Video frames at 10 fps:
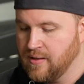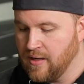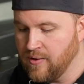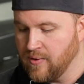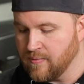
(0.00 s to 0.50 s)

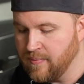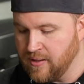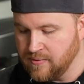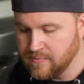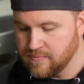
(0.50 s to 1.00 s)
I
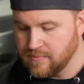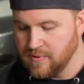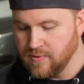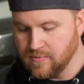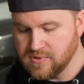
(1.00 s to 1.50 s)
recommend,
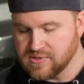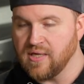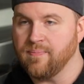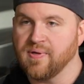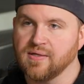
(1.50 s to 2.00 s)
you know, just
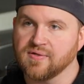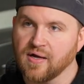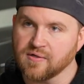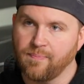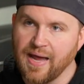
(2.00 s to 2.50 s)
keeping it
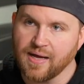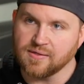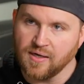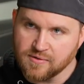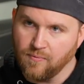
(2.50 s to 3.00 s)
tucked
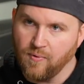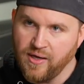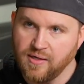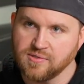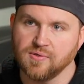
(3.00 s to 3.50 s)
back, tucked
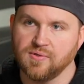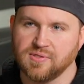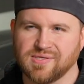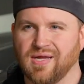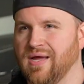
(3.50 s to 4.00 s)
away so that
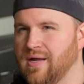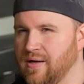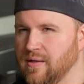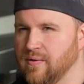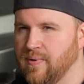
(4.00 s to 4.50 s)
it's kind of out
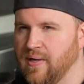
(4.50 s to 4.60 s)
of